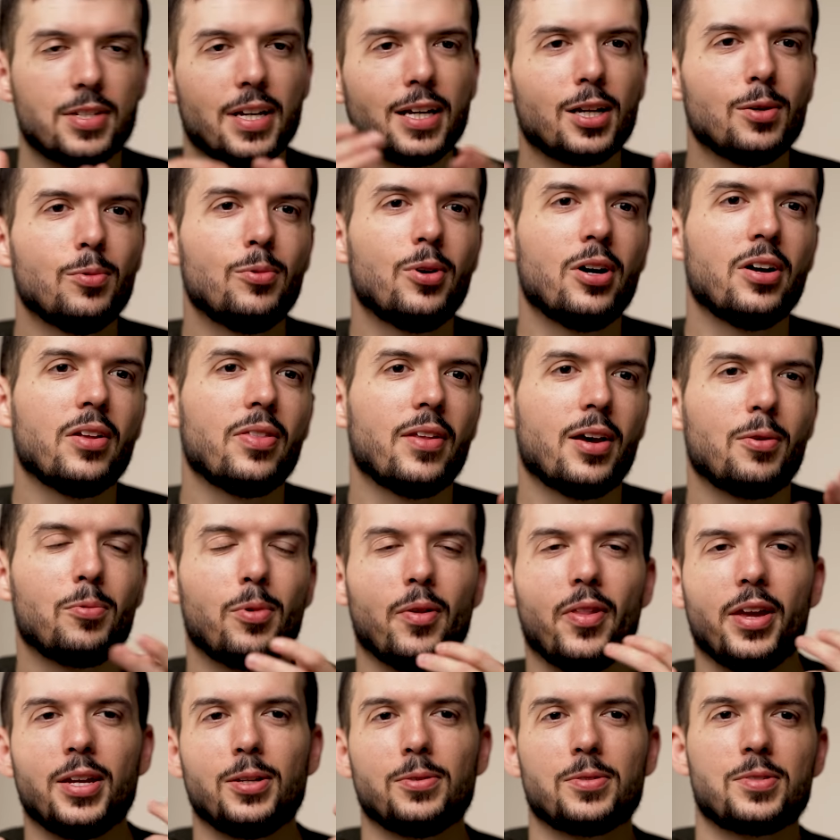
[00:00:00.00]
second one, that
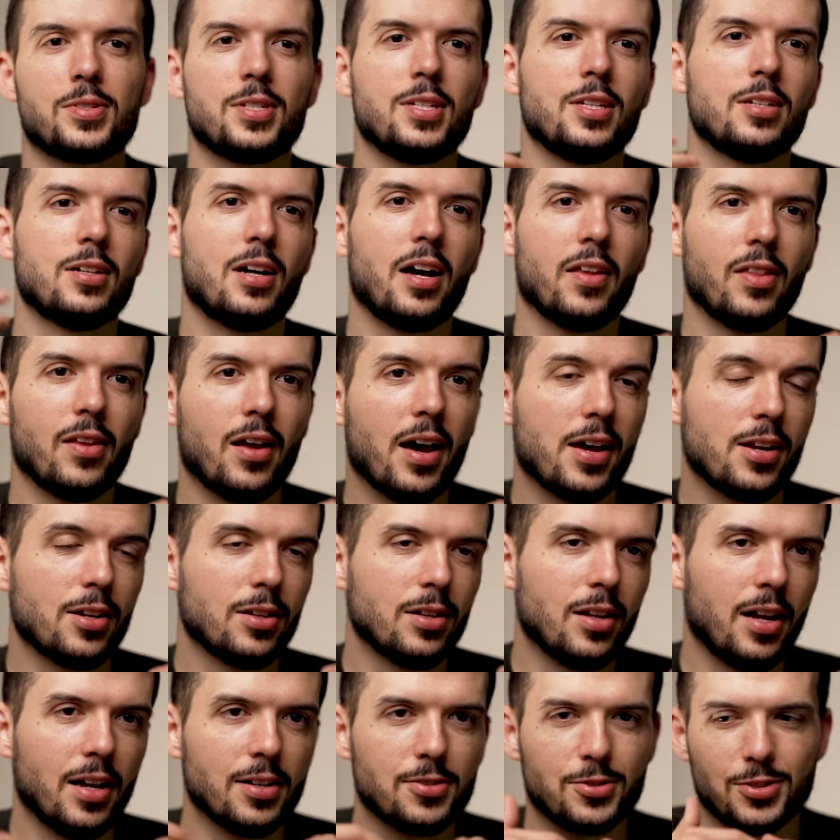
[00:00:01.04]
one that you'll see online
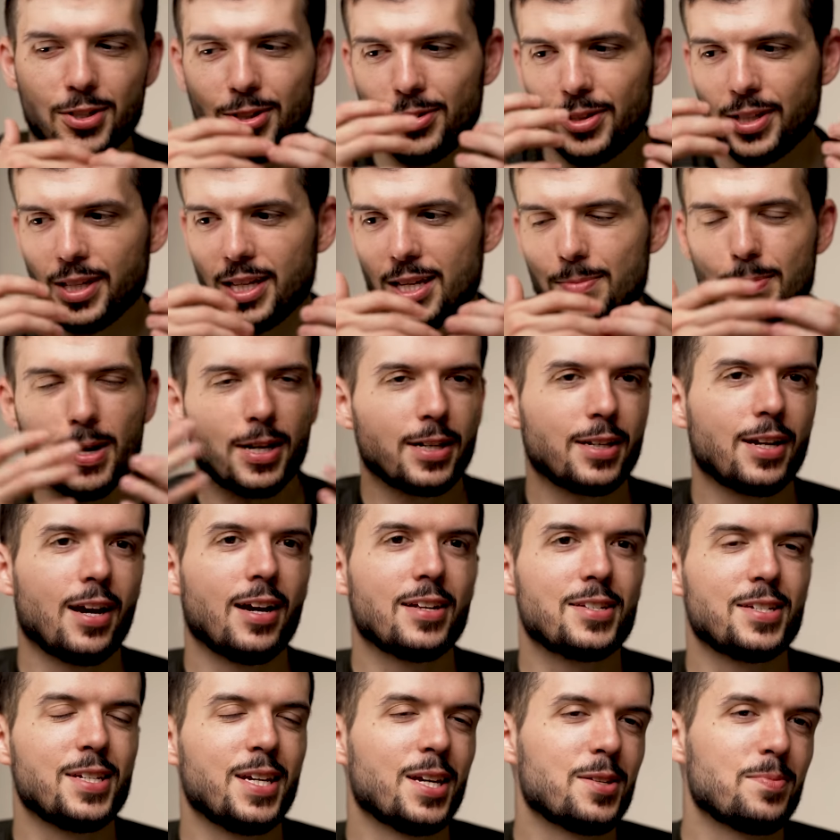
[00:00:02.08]
a lot, certainly Iman
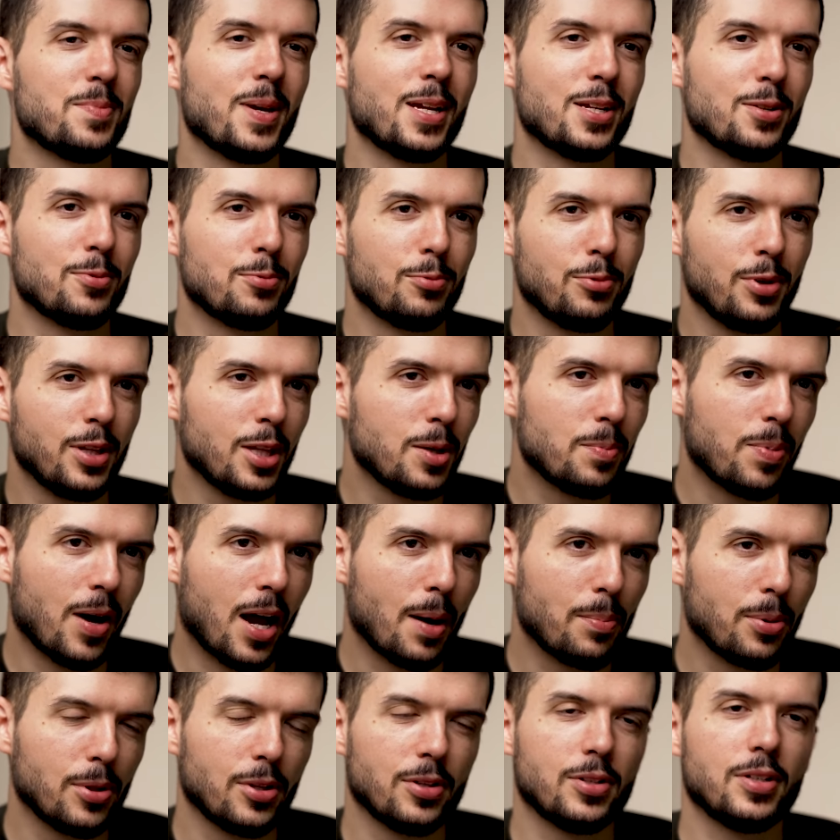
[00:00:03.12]
Gadzhi has made it really
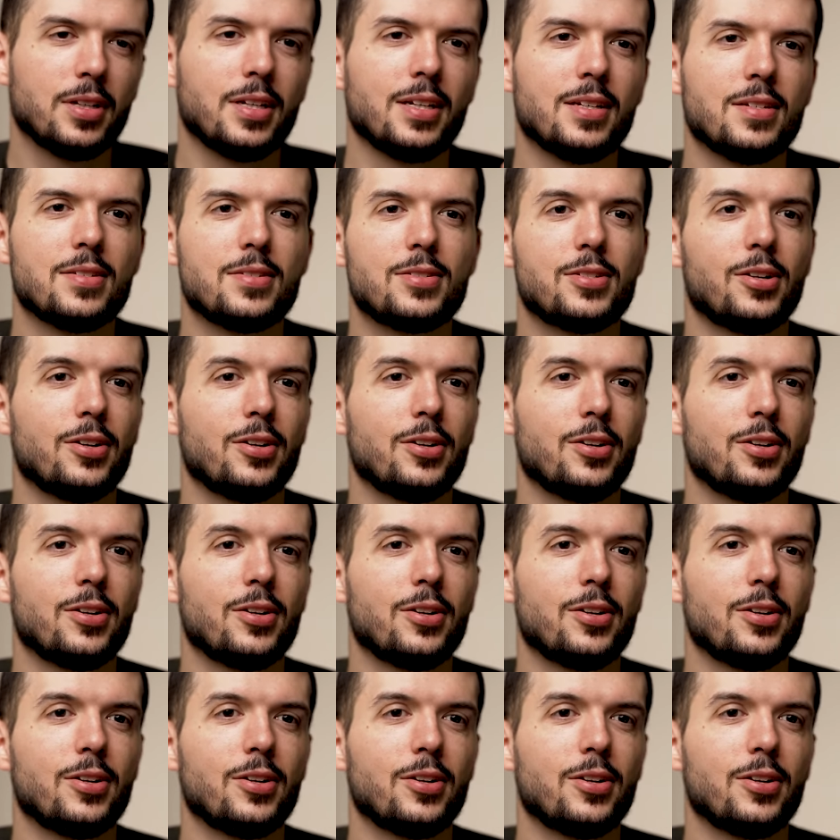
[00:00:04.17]
popular, is